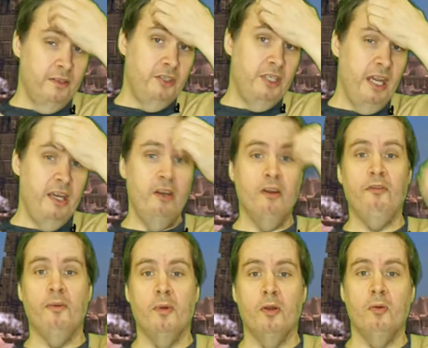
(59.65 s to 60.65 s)
Jay here
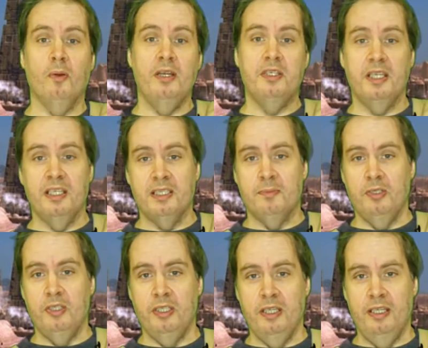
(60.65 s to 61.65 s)
from Nerd Rage Against the
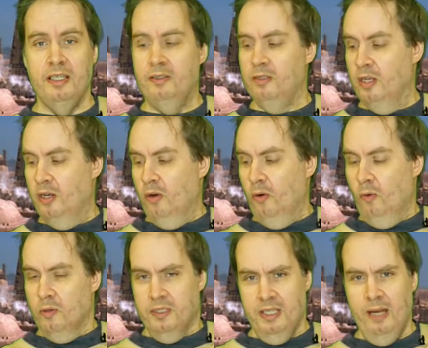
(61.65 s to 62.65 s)
Machine, and
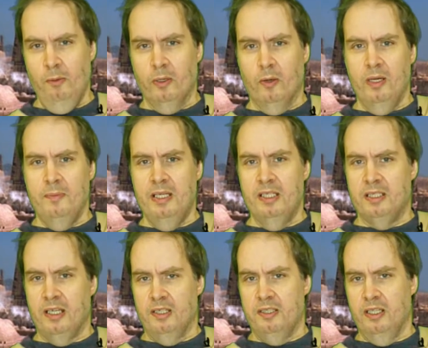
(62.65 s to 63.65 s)
today we're going to be
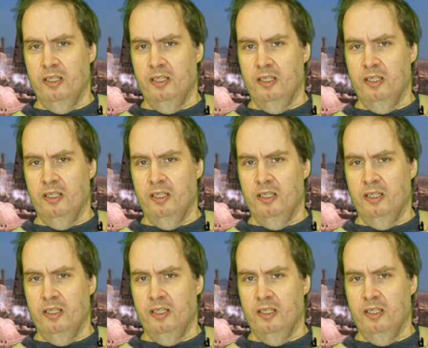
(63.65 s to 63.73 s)
discussing